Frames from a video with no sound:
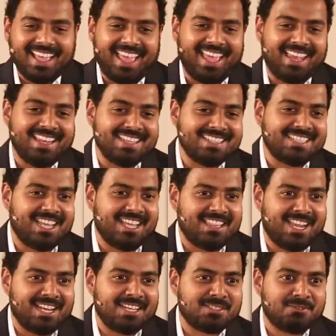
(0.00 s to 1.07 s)
And he said
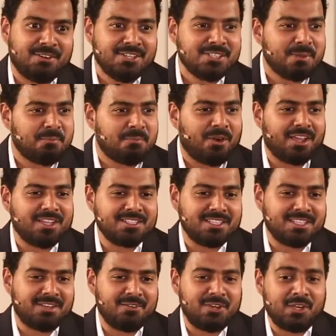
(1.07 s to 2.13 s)
that it's very
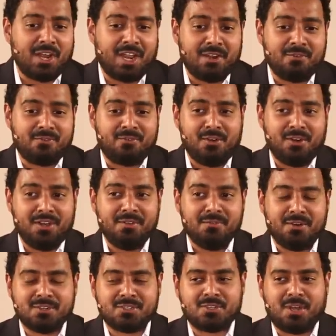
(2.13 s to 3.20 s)
surprising that when he ran a flirting
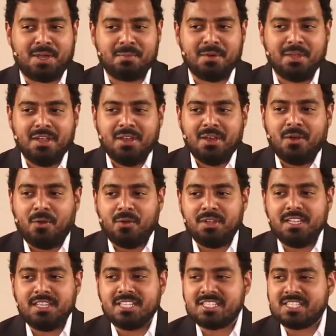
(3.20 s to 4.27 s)
workshop,
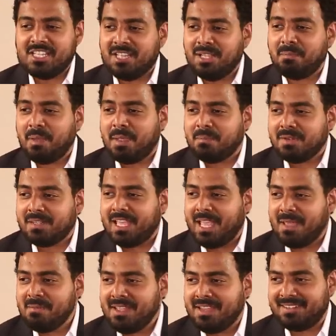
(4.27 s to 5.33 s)
Only the single people
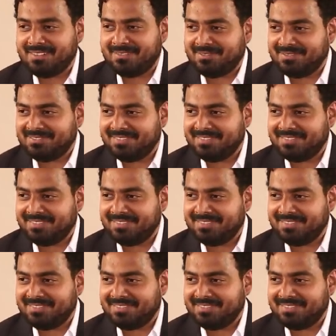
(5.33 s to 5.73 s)
came in.